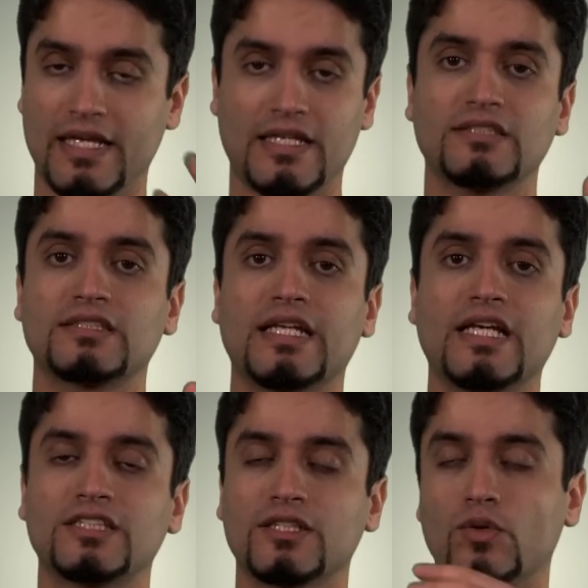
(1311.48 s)
a
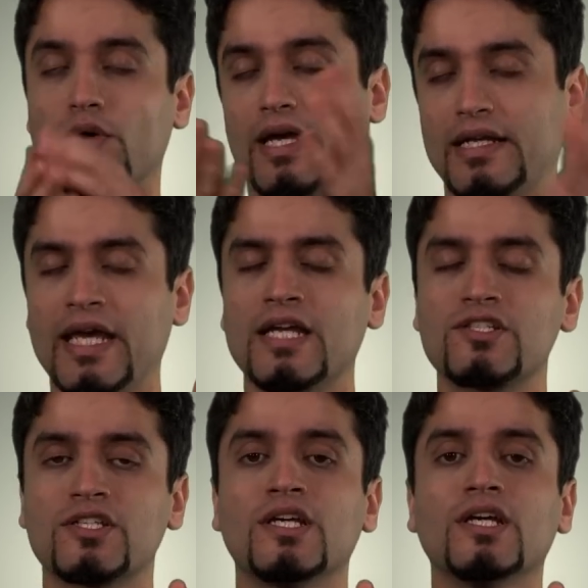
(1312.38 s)
destination or an
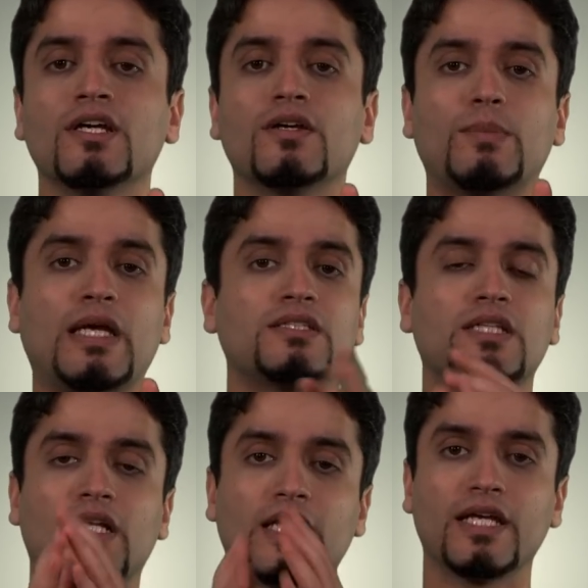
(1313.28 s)
edge,
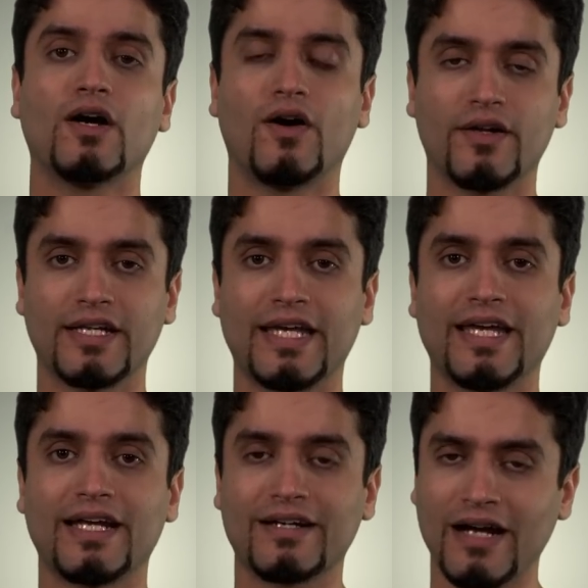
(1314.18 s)
basically on
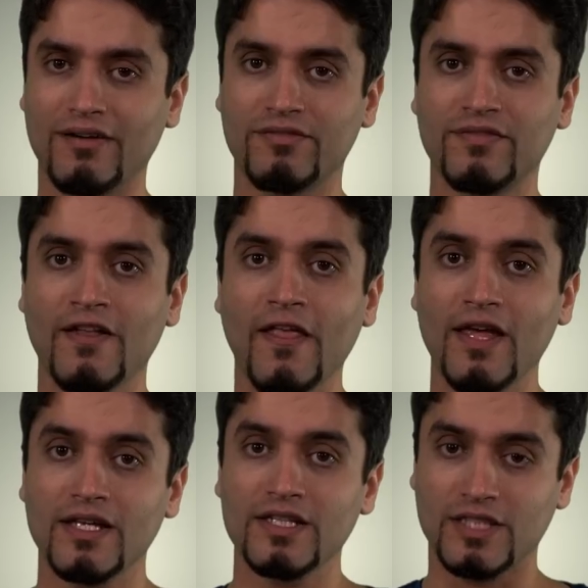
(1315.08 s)
a graph.
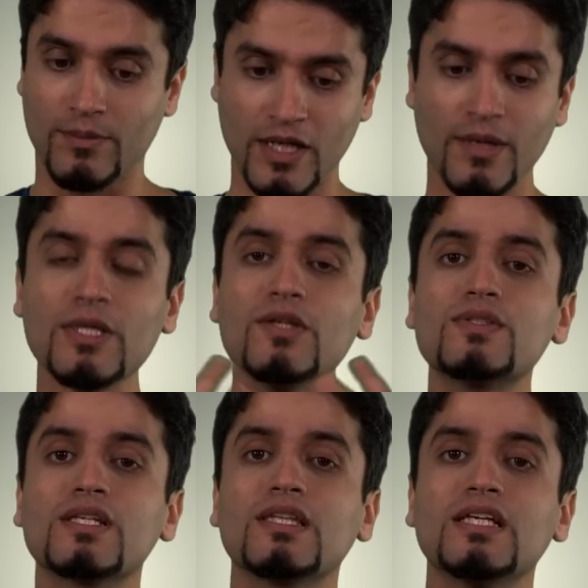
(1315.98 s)
So I'm going to be
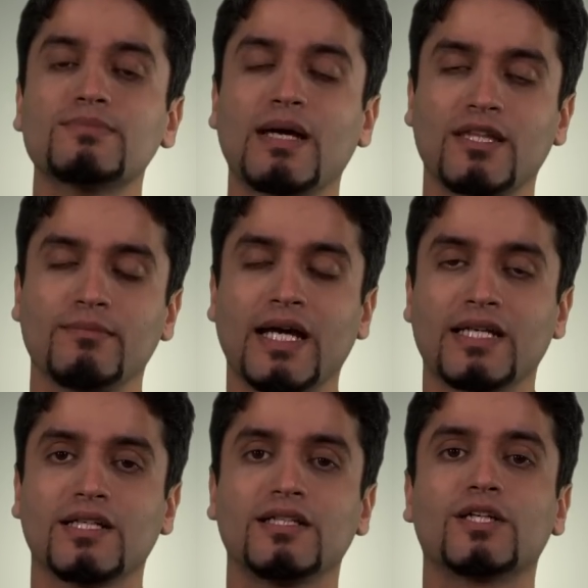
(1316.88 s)
using these
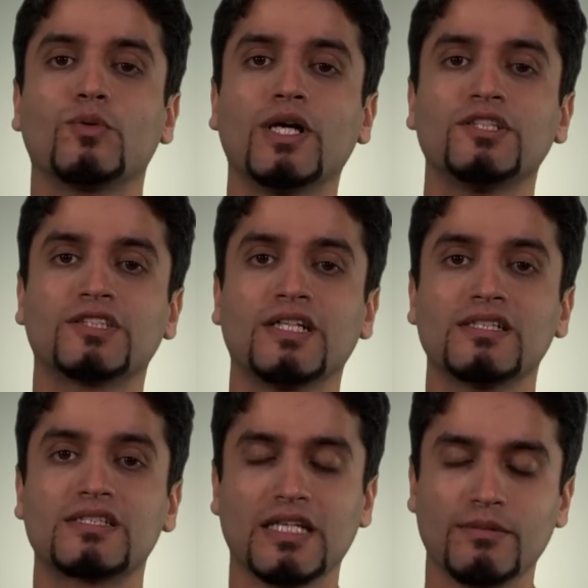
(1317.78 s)
mathematical
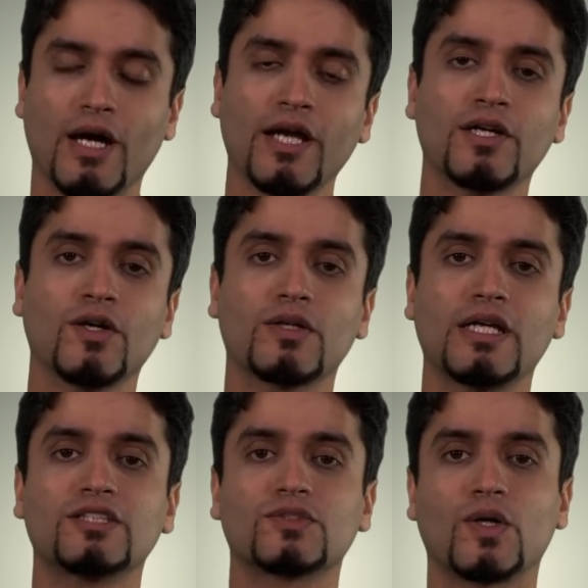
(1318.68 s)
equations in my code
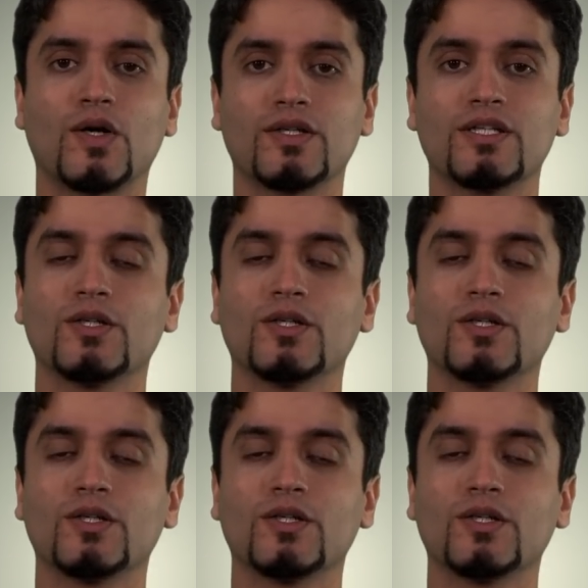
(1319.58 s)
later on